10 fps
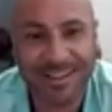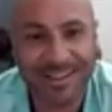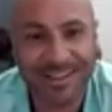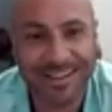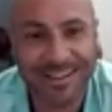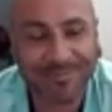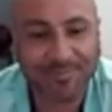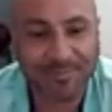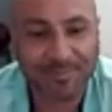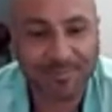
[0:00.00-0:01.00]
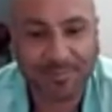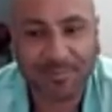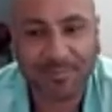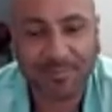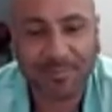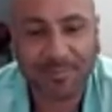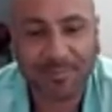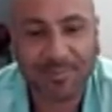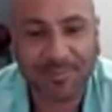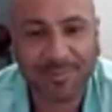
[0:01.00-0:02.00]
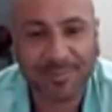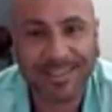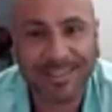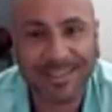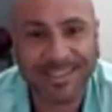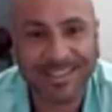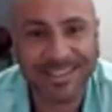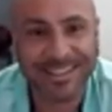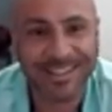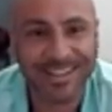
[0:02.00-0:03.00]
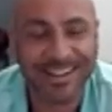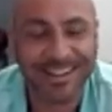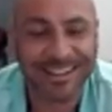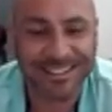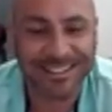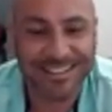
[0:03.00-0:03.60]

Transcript: The person shown says nothing.